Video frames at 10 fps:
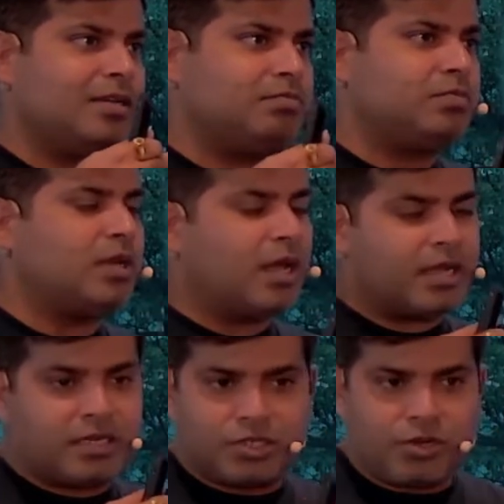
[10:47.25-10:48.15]

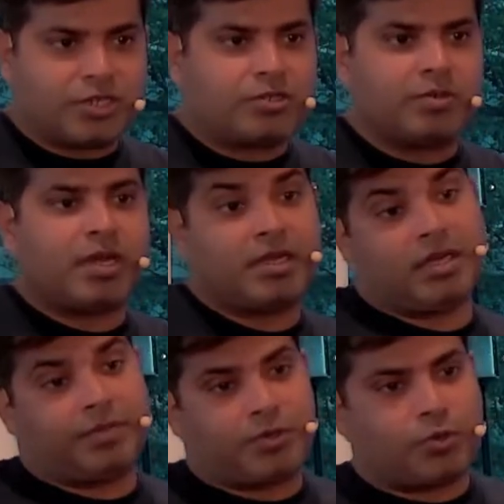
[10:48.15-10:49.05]
It is going to,
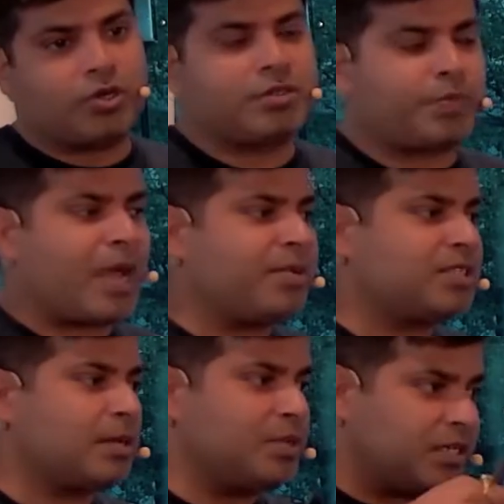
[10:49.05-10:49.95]
if you want private
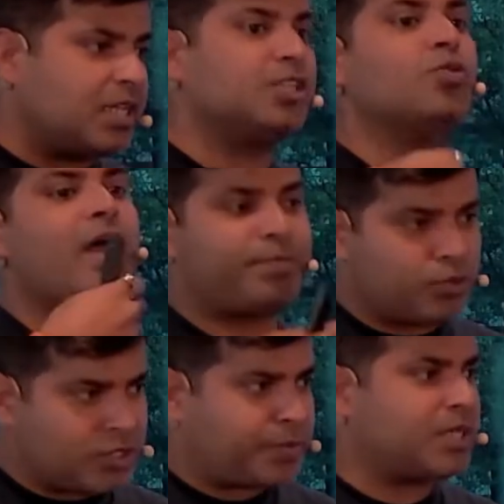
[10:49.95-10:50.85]
subnet, then you have to
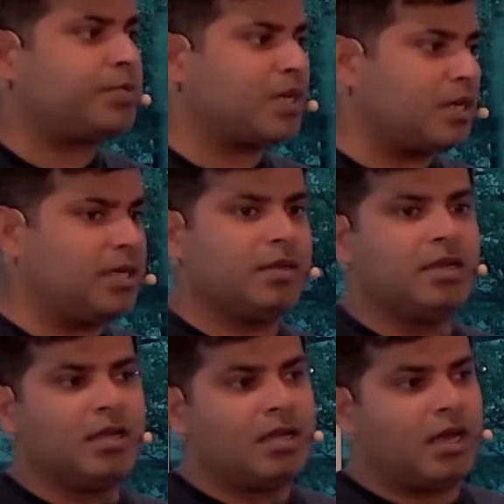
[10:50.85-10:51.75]
specifically
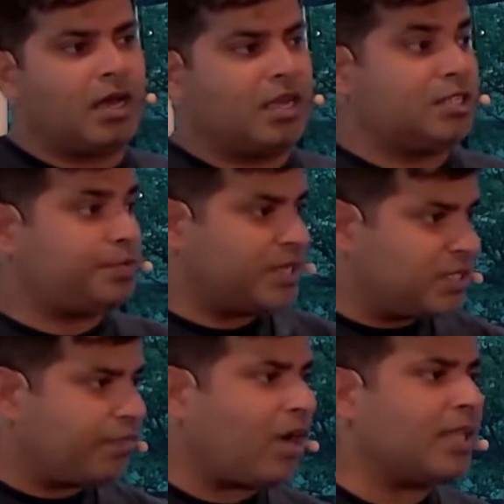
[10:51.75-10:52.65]

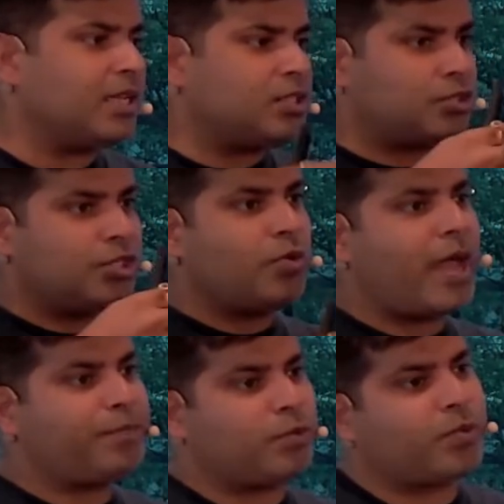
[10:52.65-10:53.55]
specify that. So you
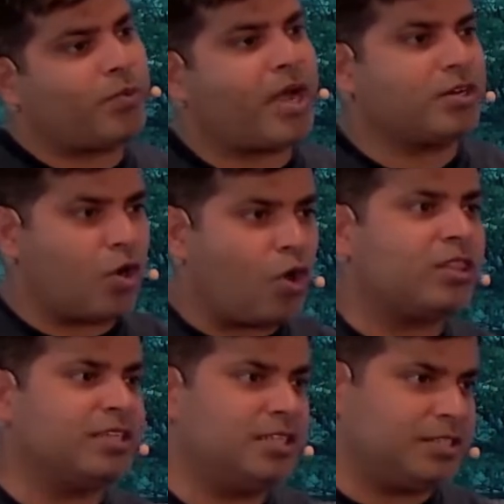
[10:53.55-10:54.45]
have to provide all
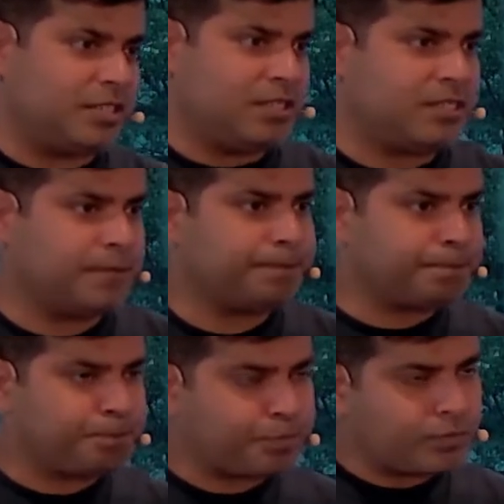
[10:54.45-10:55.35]
the details.
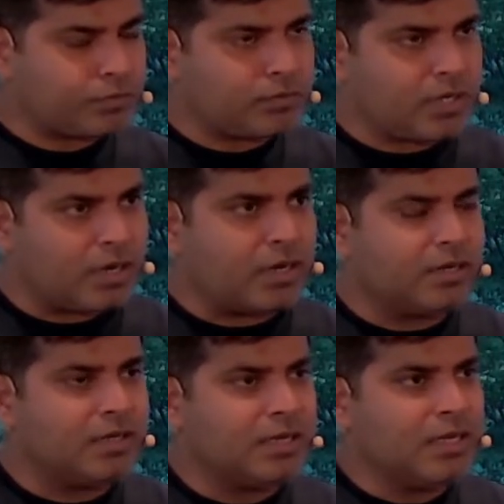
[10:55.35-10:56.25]
Right.
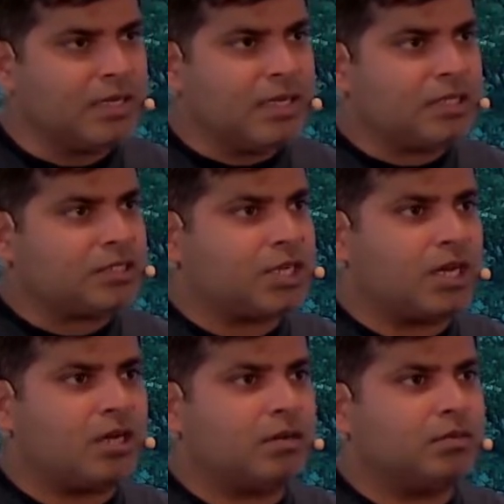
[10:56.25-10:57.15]

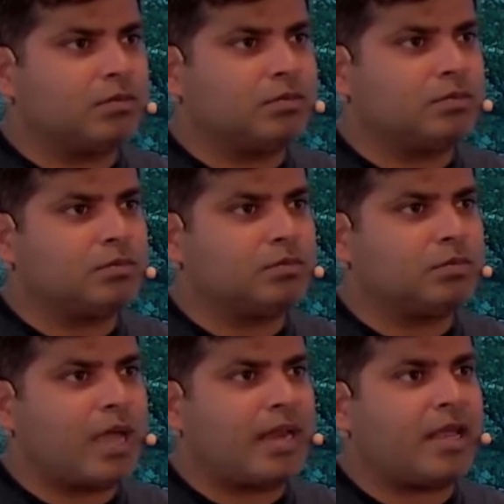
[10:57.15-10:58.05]
So,
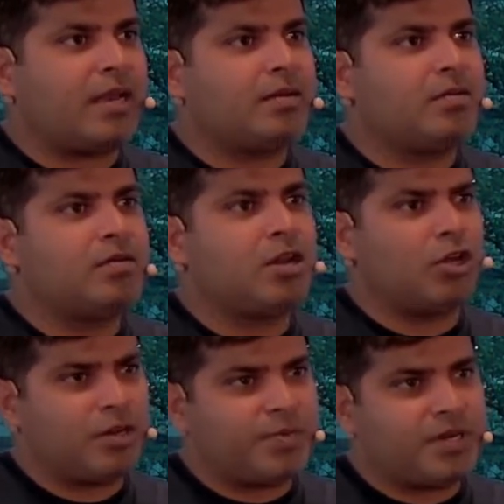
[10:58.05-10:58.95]
and a lot
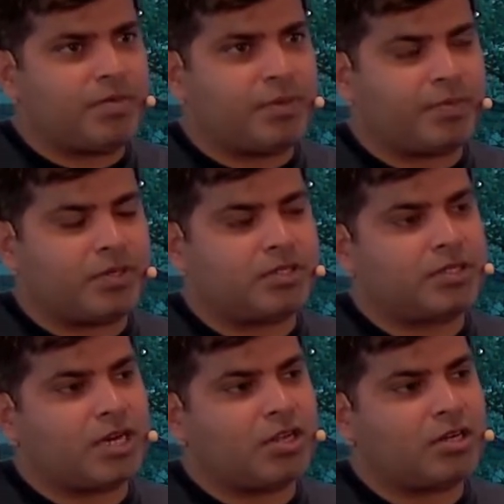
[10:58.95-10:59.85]
of developers
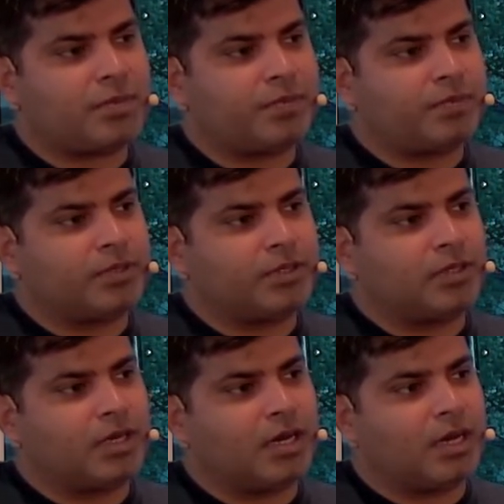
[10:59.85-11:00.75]
and a lot
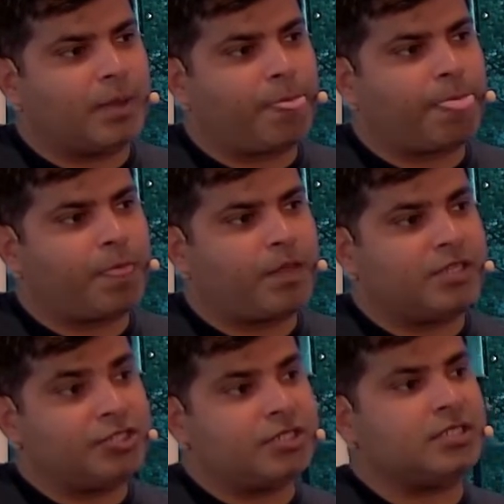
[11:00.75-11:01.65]
of
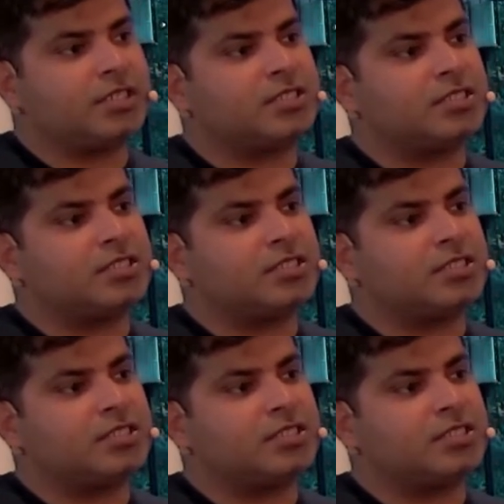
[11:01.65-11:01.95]
engineers, they